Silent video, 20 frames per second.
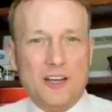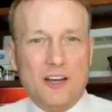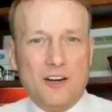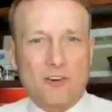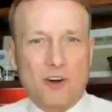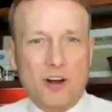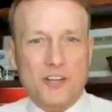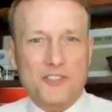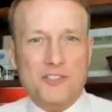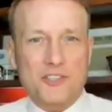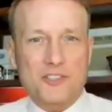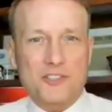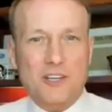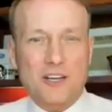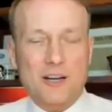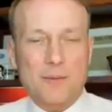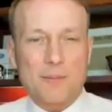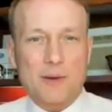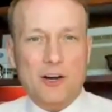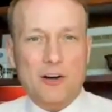across the
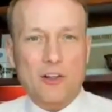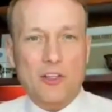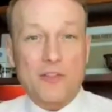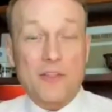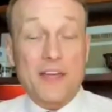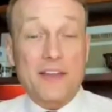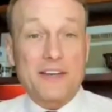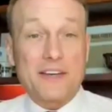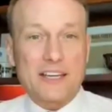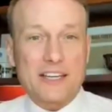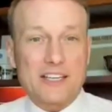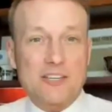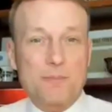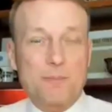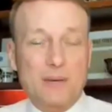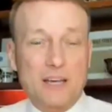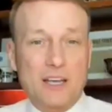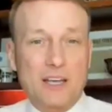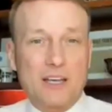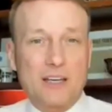state of Maryland that need to
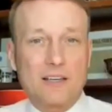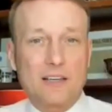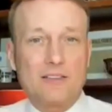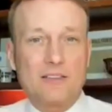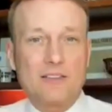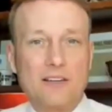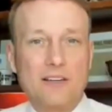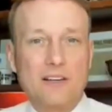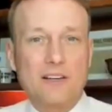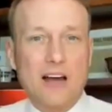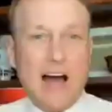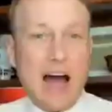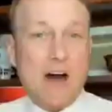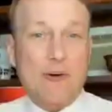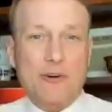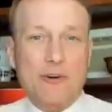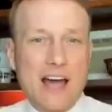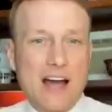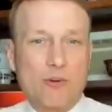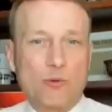be out and
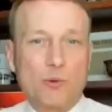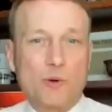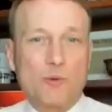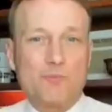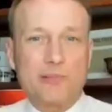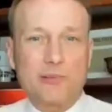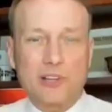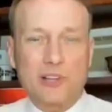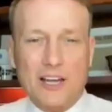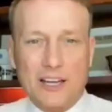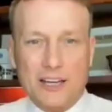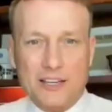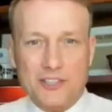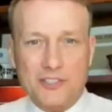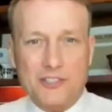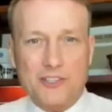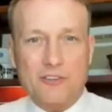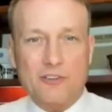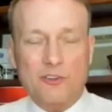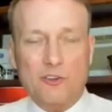out
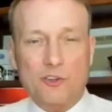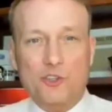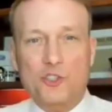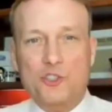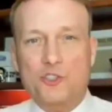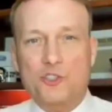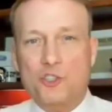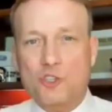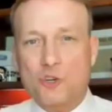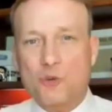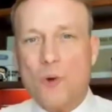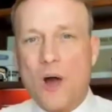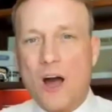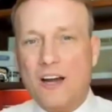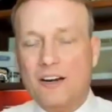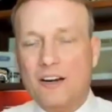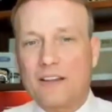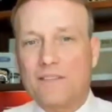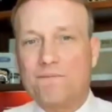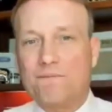replaced. There's
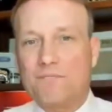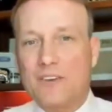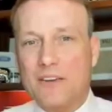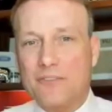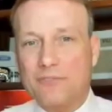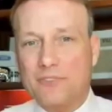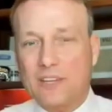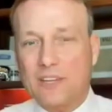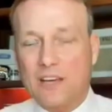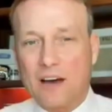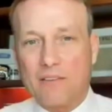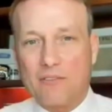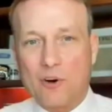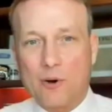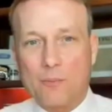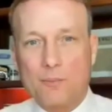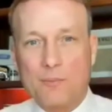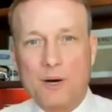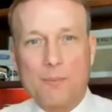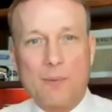250 of
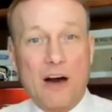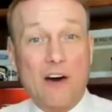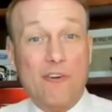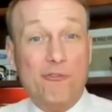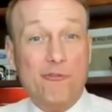them, about